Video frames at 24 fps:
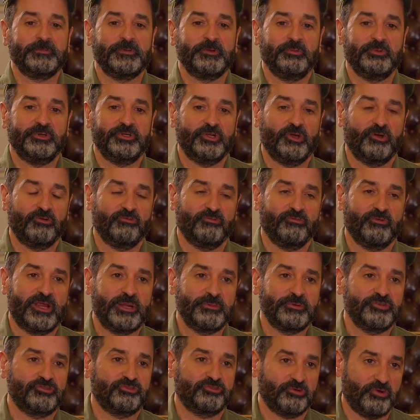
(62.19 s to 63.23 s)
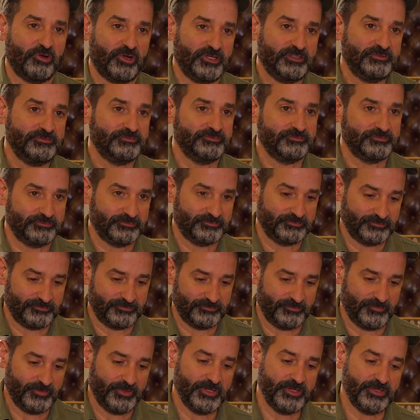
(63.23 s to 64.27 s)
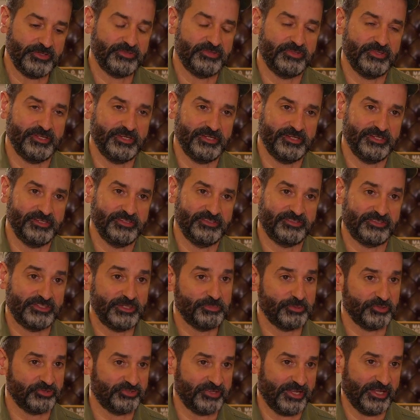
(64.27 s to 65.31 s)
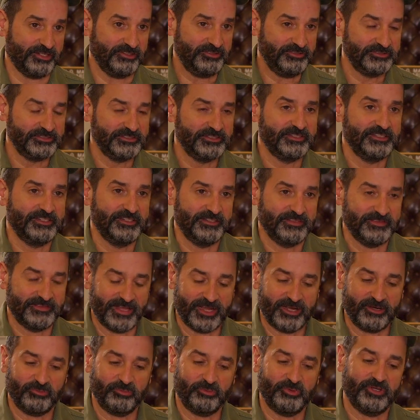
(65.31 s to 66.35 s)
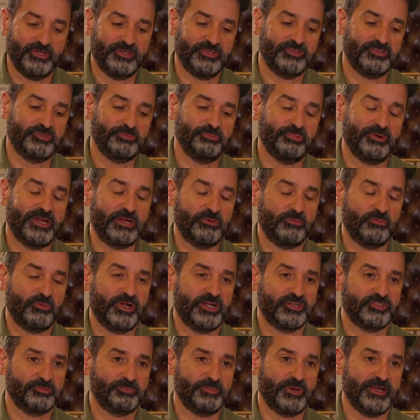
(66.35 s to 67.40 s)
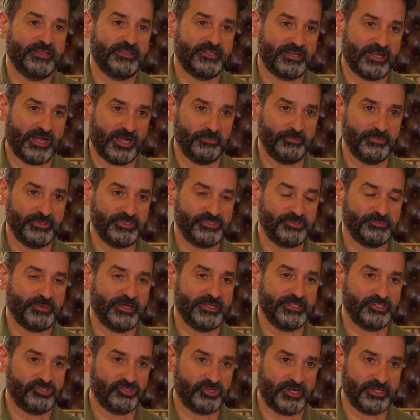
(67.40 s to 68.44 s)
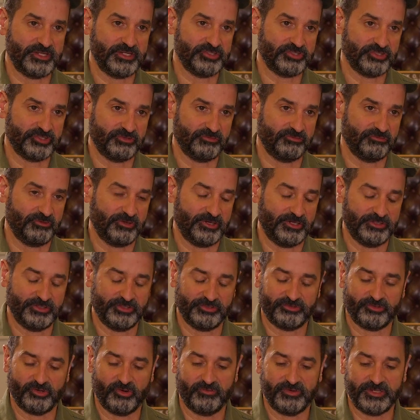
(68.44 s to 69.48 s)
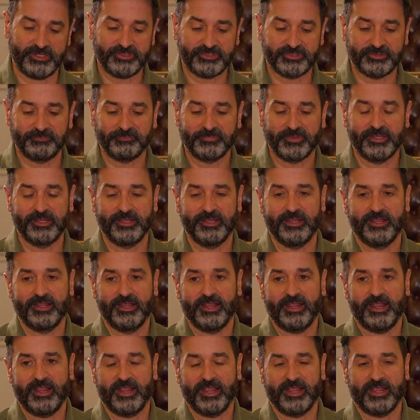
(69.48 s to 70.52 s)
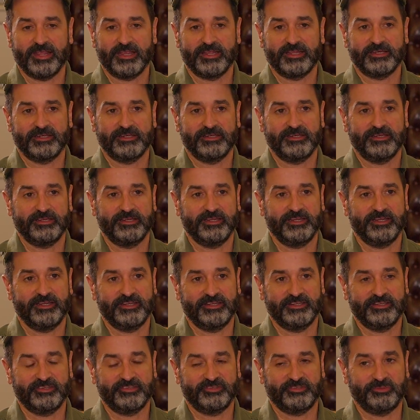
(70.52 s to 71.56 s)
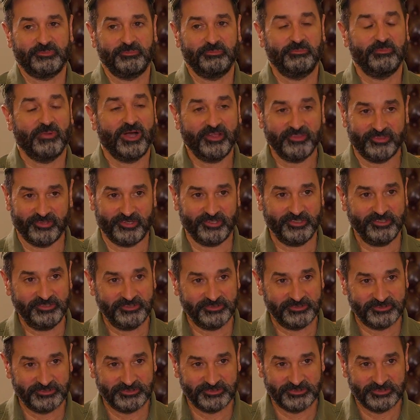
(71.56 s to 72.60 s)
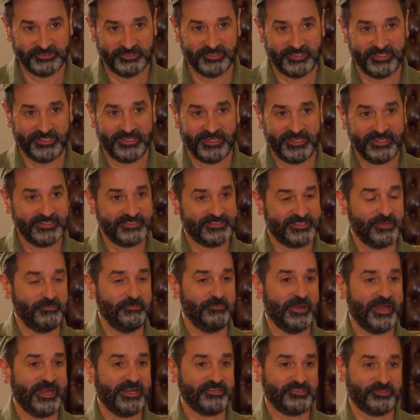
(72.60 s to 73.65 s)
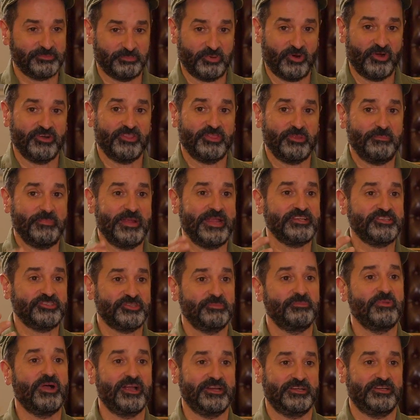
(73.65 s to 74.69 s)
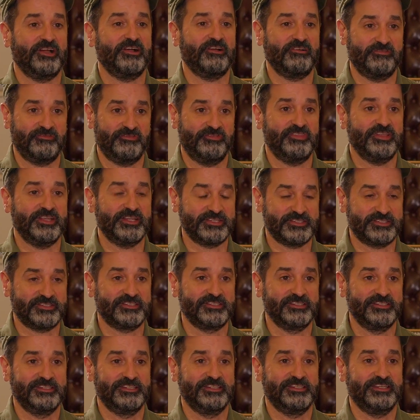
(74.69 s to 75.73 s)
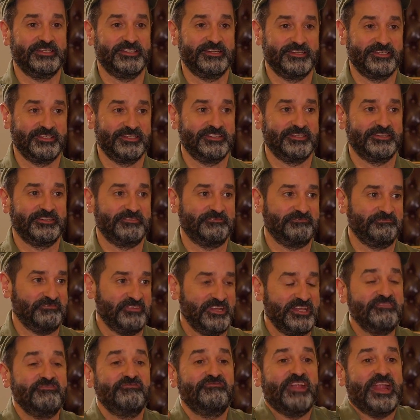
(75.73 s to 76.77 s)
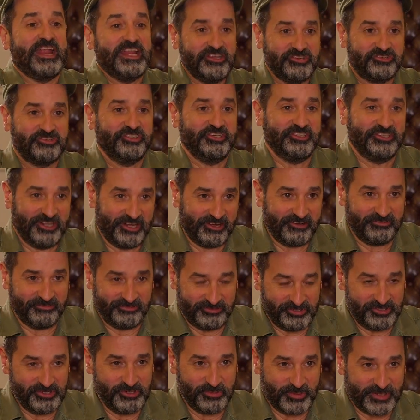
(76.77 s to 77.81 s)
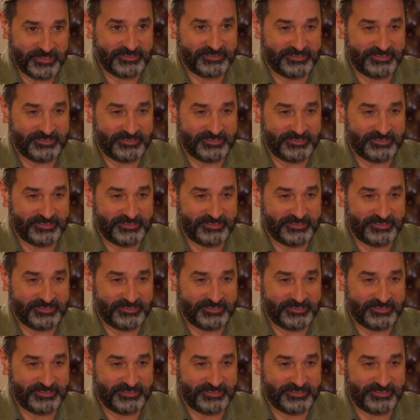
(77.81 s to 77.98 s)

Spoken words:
we know Raymond Shaw is the sleeper cell that was brainwashed by the communists, by the Chinese and the Soviets. And his mother is part of the mastermind of this invasion of the U.S.